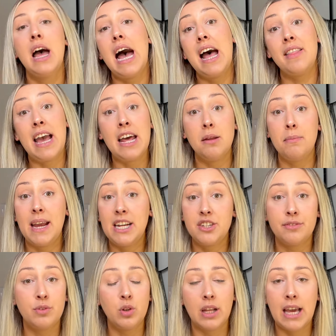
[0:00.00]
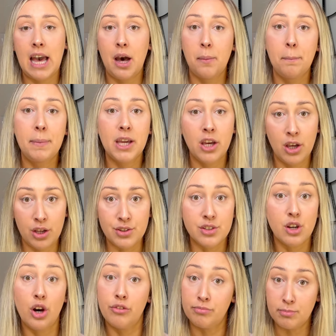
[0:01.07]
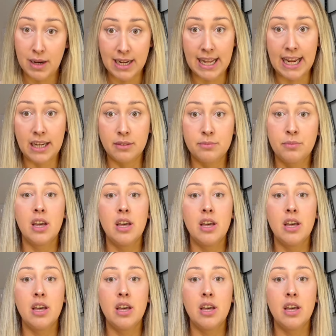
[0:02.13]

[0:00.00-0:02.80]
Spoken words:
and they had a major falling out because of money.